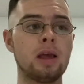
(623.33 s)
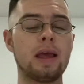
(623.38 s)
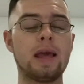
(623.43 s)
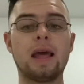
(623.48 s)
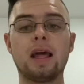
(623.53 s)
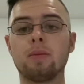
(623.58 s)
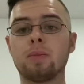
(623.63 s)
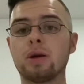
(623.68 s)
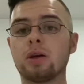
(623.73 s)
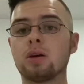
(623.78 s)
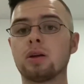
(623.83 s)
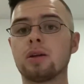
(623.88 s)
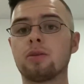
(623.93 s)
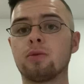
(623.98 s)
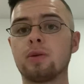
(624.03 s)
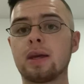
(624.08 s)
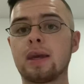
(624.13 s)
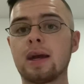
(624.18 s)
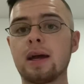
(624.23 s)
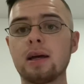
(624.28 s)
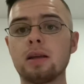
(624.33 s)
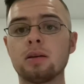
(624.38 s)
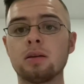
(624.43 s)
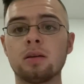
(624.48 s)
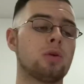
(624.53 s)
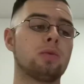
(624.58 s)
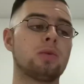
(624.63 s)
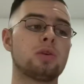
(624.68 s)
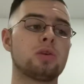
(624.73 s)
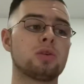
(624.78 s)
It'd be good if we can,
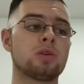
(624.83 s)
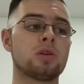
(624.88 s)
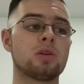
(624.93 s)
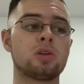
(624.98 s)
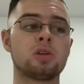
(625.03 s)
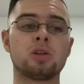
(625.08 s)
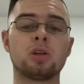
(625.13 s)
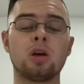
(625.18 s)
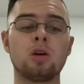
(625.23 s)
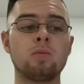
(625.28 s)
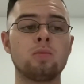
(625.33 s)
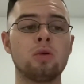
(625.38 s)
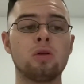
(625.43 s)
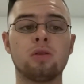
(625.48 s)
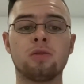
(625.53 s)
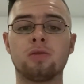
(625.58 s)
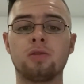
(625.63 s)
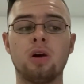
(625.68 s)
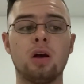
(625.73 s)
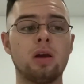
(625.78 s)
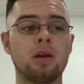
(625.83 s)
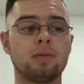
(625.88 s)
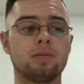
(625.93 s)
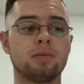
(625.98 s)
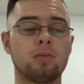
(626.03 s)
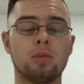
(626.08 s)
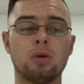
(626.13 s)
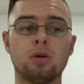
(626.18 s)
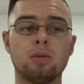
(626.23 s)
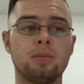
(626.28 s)
but we just got to show more
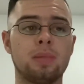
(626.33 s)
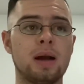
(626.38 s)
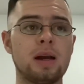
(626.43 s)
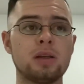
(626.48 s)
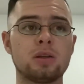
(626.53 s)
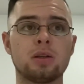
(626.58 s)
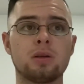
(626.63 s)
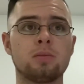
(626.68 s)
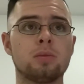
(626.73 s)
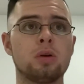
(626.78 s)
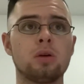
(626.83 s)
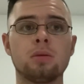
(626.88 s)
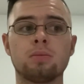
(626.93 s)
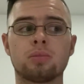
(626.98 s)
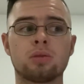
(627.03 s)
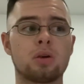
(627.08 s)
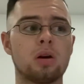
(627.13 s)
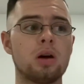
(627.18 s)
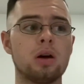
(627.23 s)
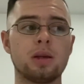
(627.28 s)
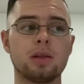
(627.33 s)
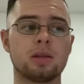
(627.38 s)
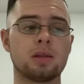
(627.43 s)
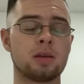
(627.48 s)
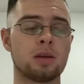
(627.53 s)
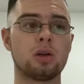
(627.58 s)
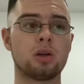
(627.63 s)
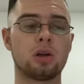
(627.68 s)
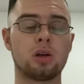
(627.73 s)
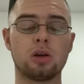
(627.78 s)
fight, more passion, more pride.
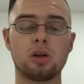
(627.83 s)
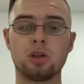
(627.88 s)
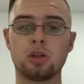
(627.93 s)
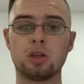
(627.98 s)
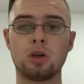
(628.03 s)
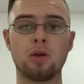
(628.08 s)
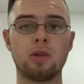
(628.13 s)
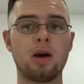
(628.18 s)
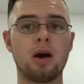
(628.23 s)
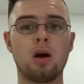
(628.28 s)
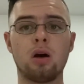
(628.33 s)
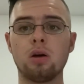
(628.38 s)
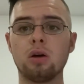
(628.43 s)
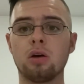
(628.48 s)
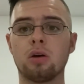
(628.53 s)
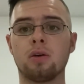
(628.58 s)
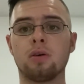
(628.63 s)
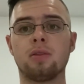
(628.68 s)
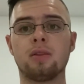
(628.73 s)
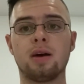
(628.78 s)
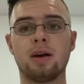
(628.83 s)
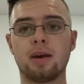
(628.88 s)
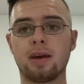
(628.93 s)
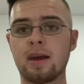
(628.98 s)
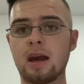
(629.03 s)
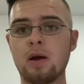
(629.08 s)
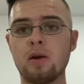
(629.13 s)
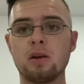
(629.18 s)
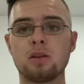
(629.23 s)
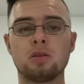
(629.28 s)
Got to show that hunger and that
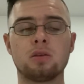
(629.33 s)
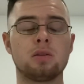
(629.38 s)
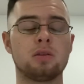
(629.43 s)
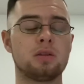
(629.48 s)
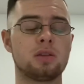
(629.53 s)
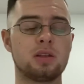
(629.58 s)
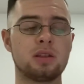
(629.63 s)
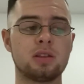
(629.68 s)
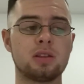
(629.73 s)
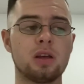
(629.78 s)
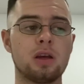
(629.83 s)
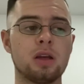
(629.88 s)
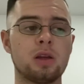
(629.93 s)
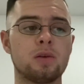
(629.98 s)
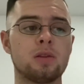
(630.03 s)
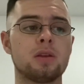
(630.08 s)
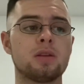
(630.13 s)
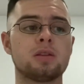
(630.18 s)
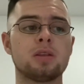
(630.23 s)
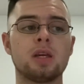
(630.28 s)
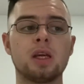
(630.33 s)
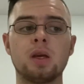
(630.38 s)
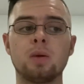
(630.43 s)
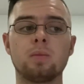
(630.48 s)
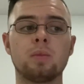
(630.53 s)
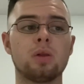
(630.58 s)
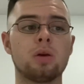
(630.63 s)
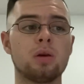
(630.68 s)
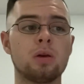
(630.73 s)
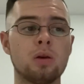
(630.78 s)
character and the desire in the
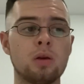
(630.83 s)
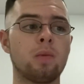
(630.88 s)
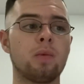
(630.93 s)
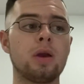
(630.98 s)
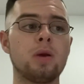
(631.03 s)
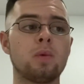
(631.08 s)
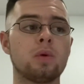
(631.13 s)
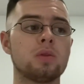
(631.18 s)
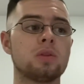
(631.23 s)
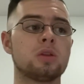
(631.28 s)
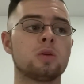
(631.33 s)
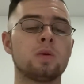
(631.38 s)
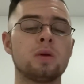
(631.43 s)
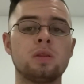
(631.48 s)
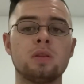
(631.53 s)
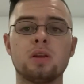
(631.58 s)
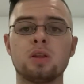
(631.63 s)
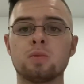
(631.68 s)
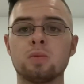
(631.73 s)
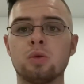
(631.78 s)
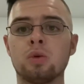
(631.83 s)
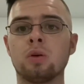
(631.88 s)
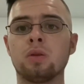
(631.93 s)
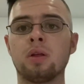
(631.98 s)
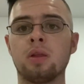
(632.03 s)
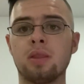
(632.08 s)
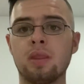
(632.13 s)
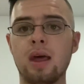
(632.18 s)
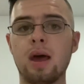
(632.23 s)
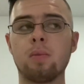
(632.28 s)
team that we want to win this more
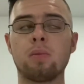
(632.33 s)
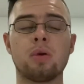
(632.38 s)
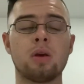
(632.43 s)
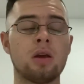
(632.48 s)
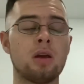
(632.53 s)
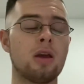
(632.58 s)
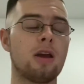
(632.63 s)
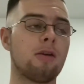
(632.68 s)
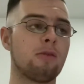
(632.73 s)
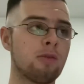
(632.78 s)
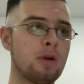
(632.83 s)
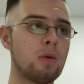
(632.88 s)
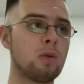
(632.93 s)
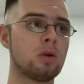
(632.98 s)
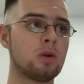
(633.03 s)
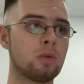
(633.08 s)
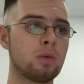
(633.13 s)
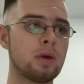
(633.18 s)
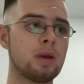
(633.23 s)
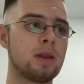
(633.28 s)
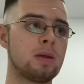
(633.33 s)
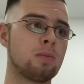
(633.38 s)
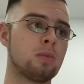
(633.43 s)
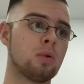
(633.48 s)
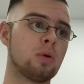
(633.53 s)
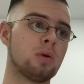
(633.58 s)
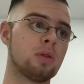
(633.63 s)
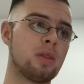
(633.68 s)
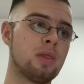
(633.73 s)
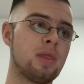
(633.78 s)
than them. If we want to win it
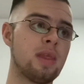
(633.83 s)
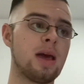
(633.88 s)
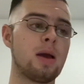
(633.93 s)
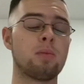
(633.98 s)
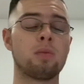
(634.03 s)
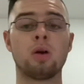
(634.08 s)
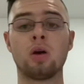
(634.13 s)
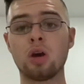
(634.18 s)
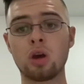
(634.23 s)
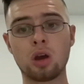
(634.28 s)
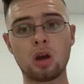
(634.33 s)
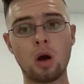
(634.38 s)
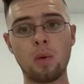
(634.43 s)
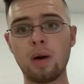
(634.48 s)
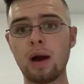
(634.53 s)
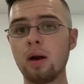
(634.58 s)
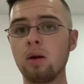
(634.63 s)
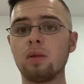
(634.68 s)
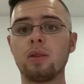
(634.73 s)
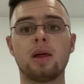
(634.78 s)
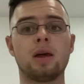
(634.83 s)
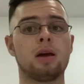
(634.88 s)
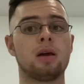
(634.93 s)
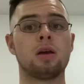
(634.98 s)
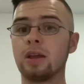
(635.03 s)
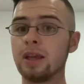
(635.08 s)
more than them, go out there.